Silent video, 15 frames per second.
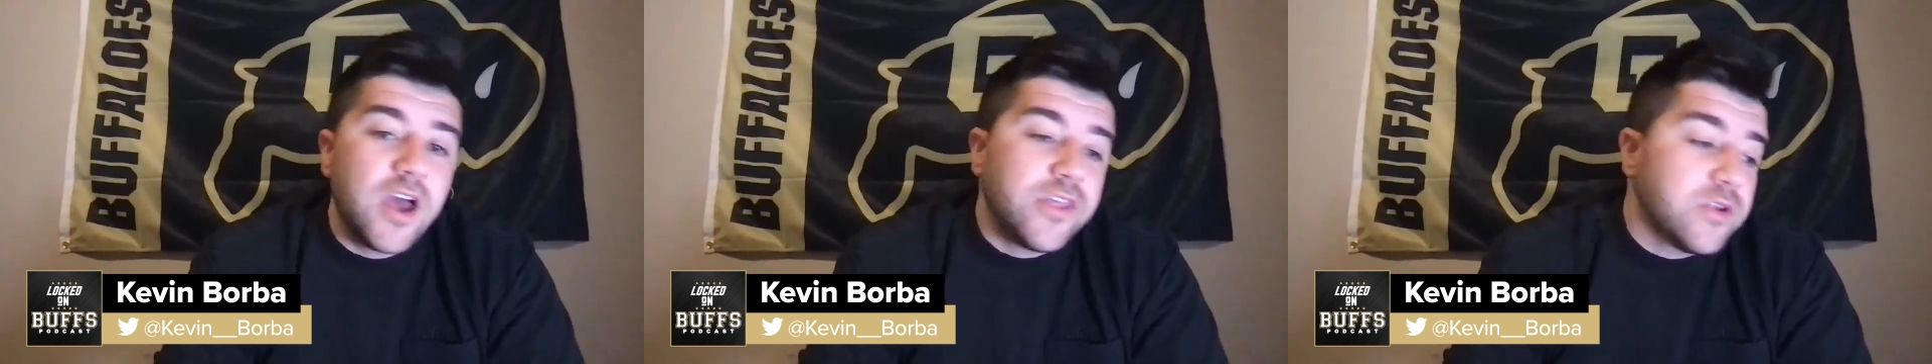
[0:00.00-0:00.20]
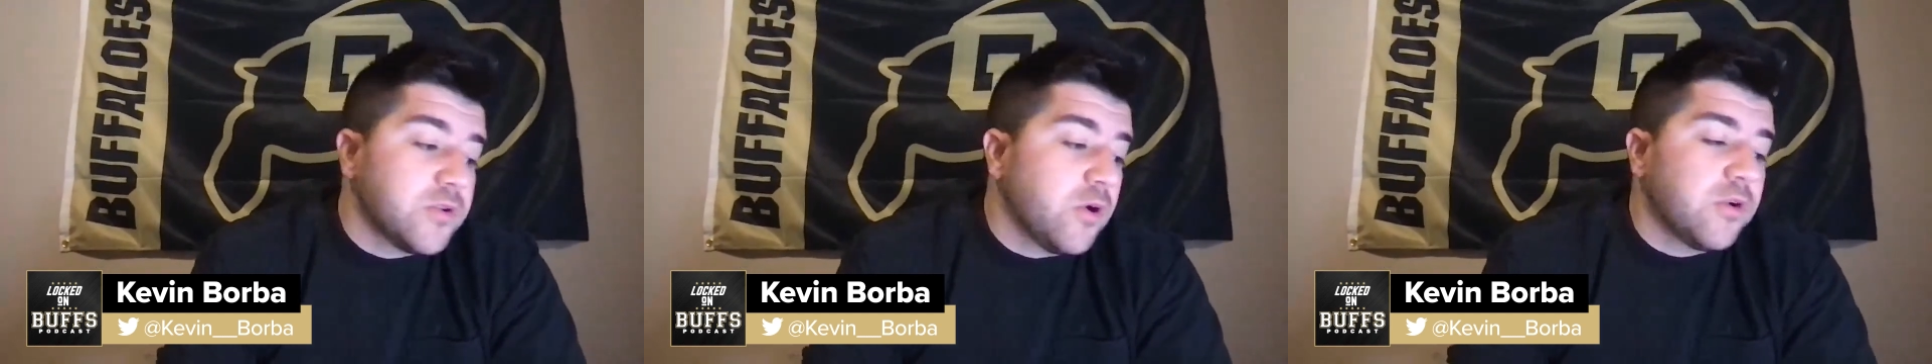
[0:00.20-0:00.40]

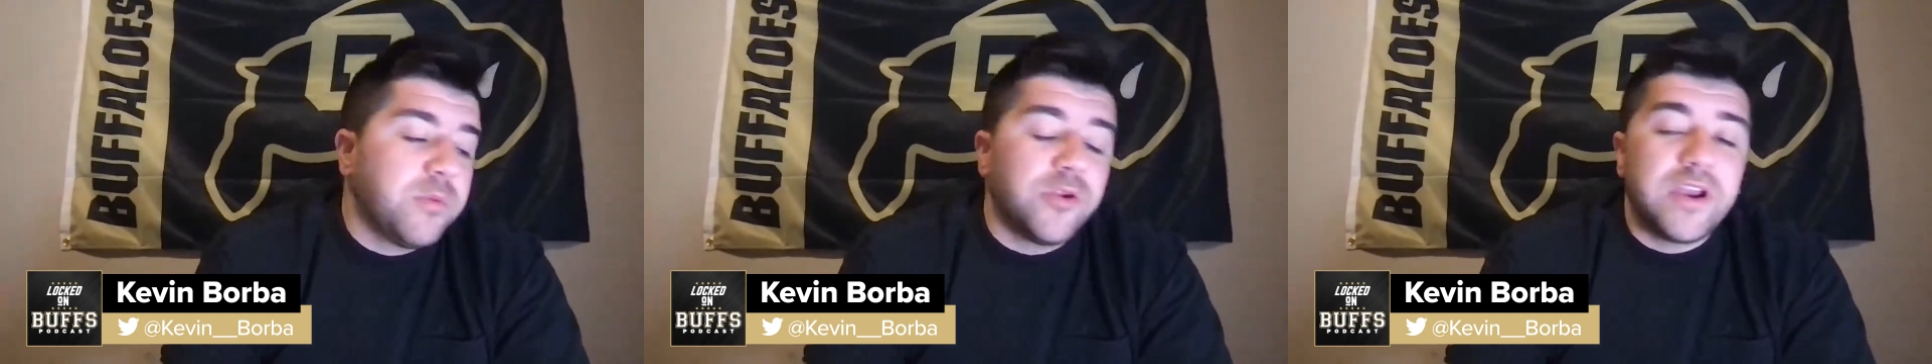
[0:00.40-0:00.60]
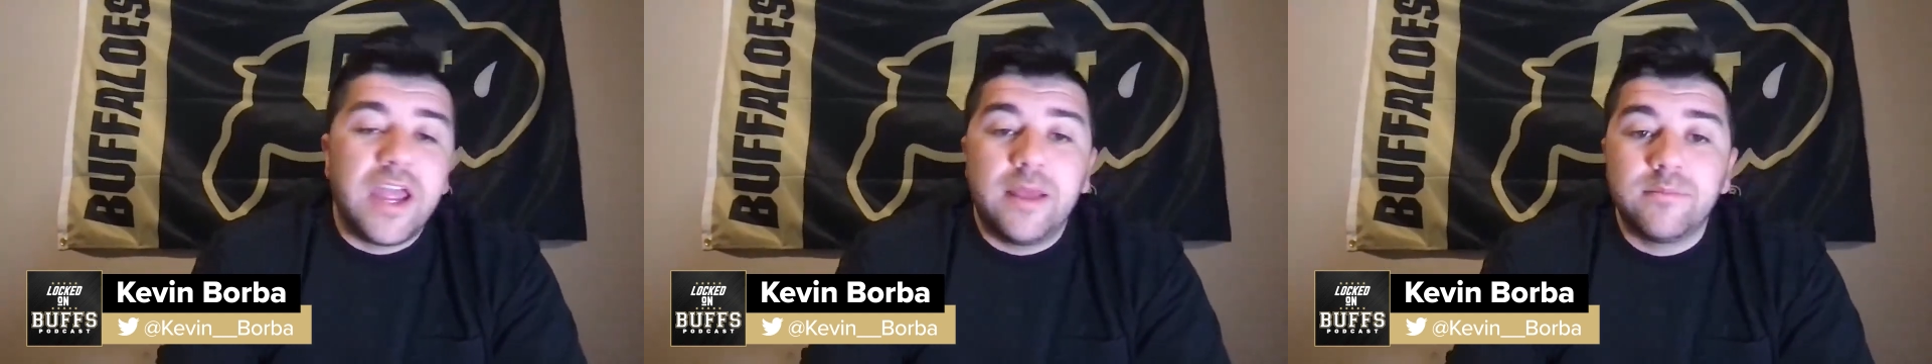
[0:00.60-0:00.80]
Other
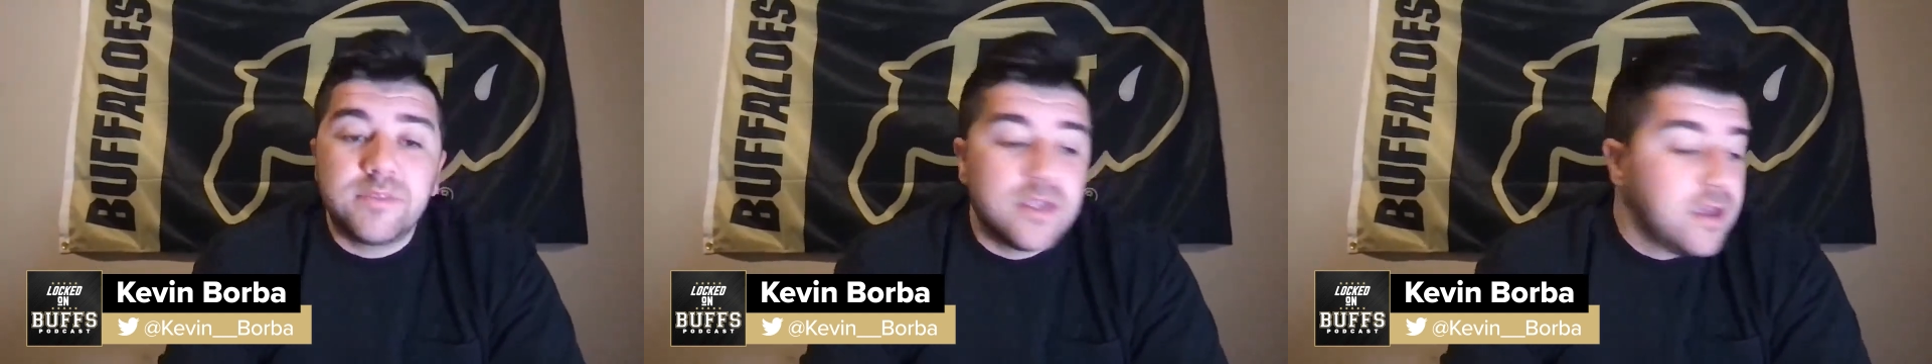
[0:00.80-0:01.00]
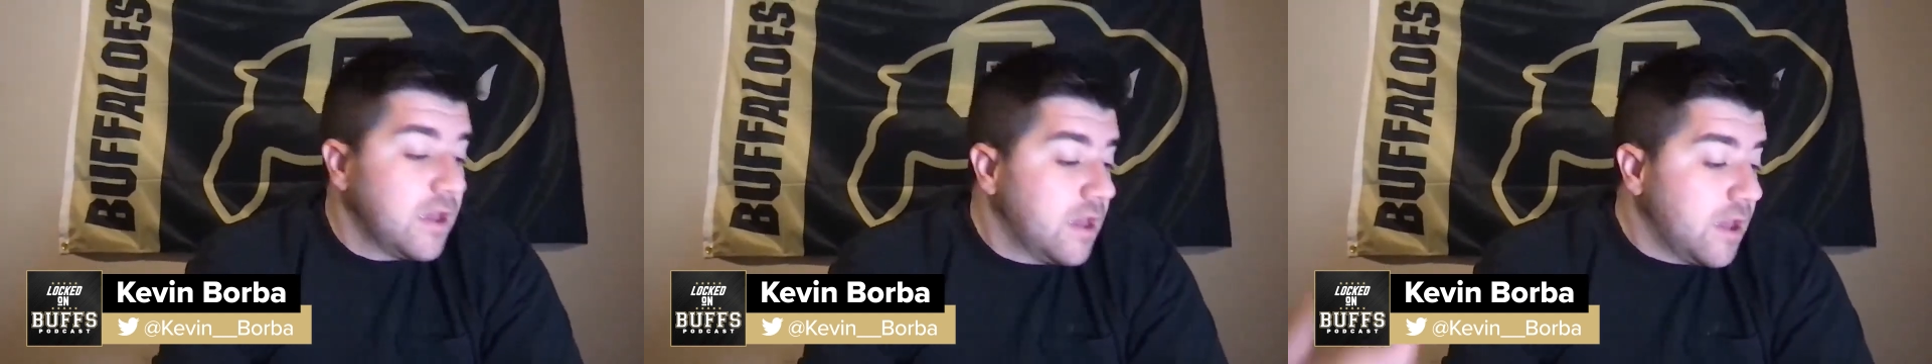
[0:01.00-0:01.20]
notable
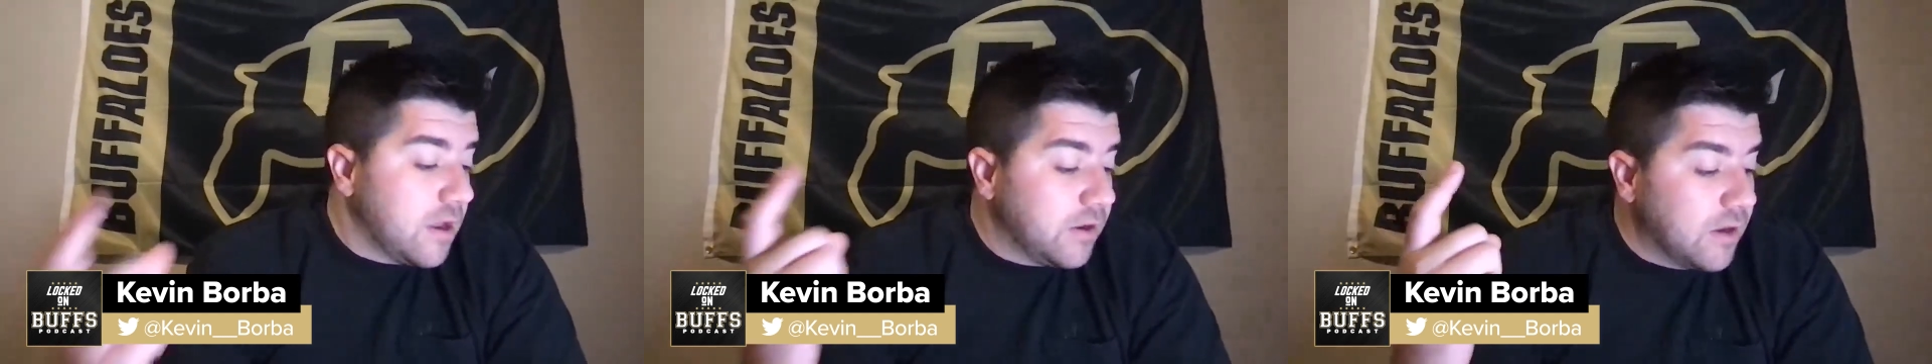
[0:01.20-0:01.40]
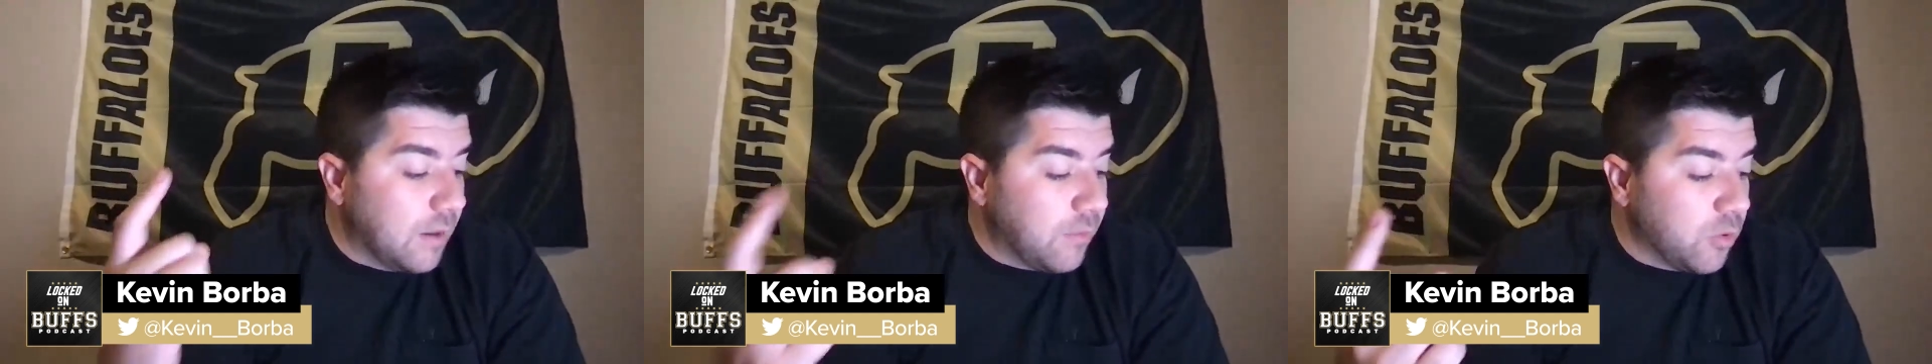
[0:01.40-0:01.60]
names:
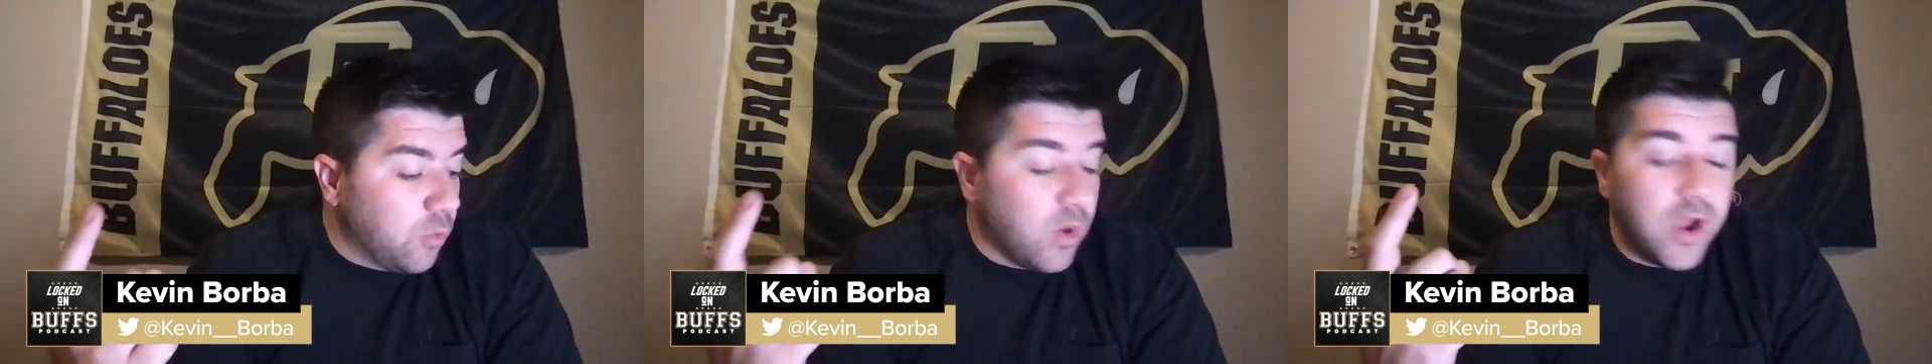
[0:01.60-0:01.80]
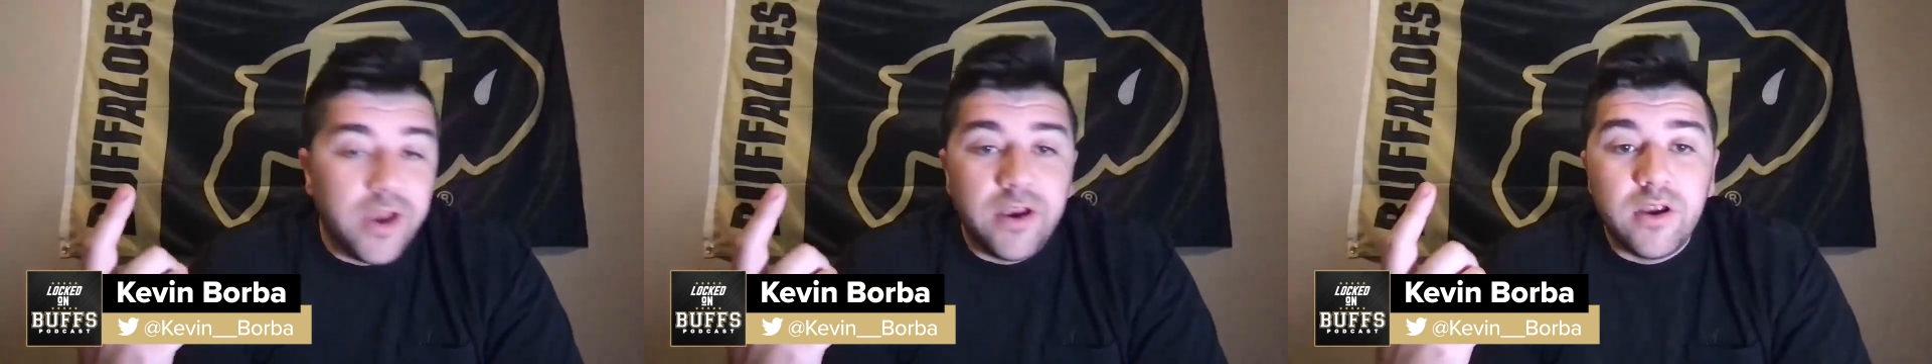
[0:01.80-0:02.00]
number
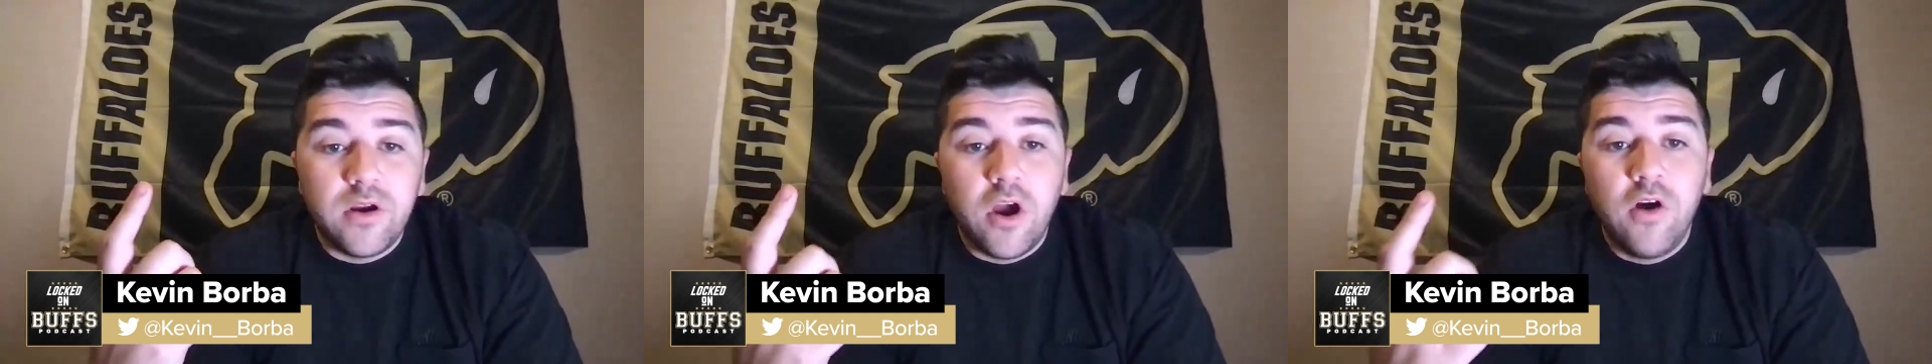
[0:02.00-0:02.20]
one